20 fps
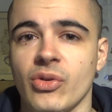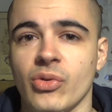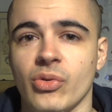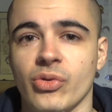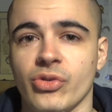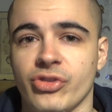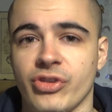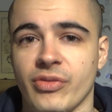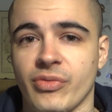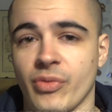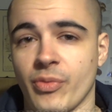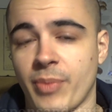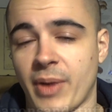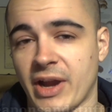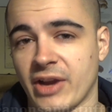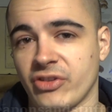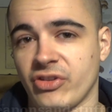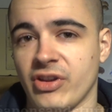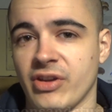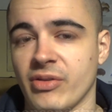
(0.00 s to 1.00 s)
or several
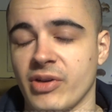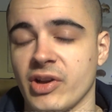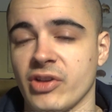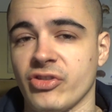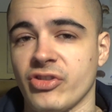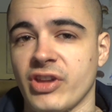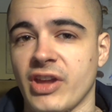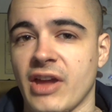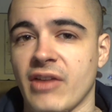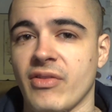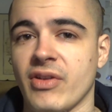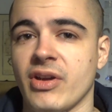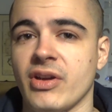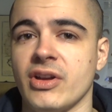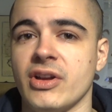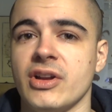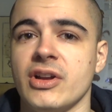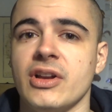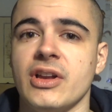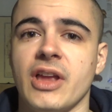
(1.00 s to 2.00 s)
bacterias together,
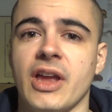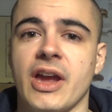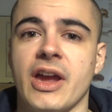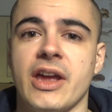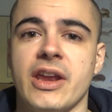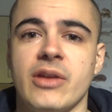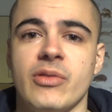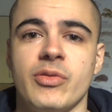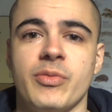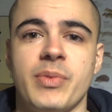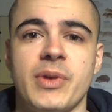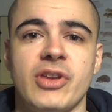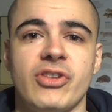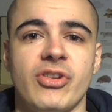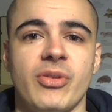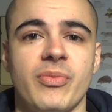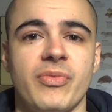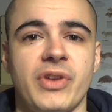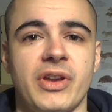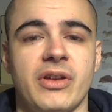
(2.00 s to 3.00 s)
and it would be
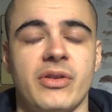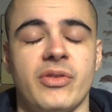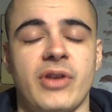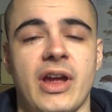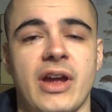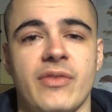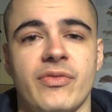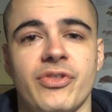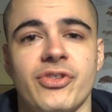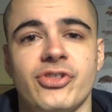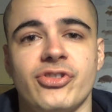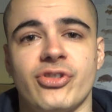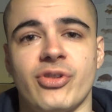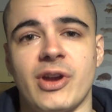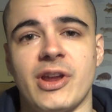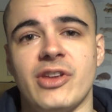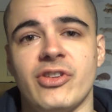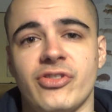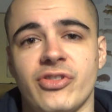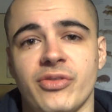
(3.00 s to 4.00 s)
something that would have the
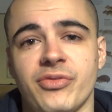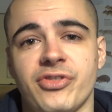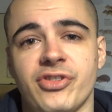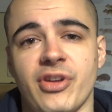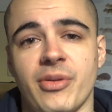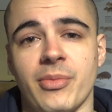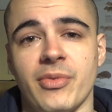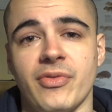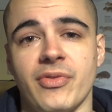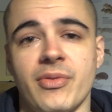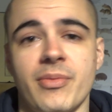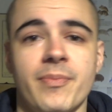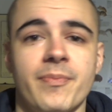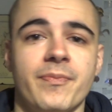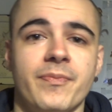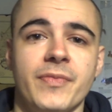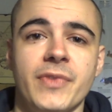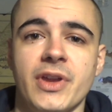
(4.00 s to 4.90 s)
traits of some of them,